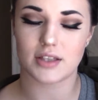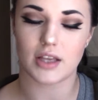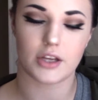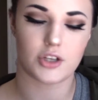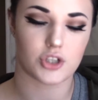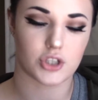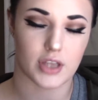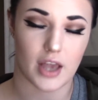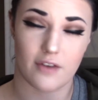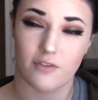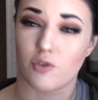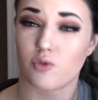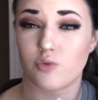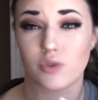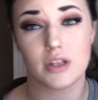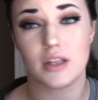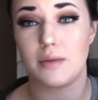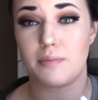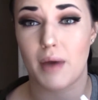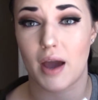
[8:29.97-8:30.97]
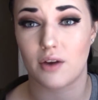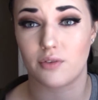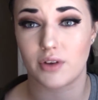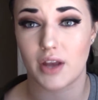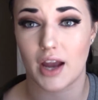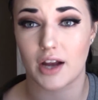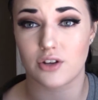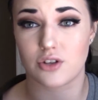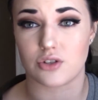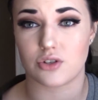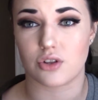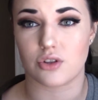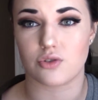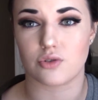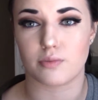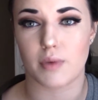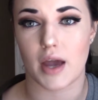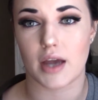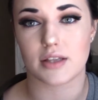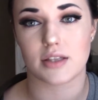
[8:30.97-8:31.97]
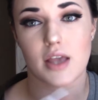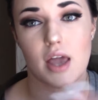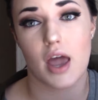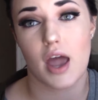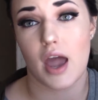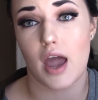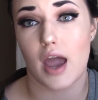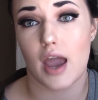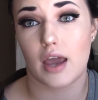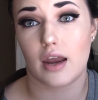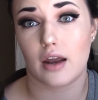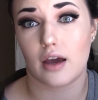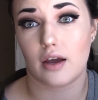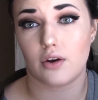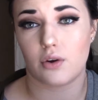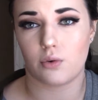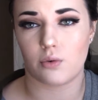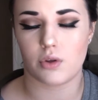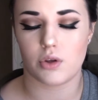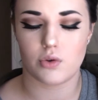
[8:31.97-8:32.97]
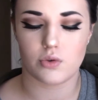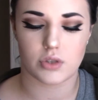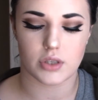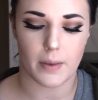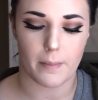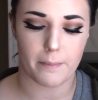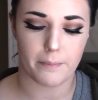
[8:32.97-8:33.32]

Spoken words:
I just have a really bad reaction to those masks and I don't use them.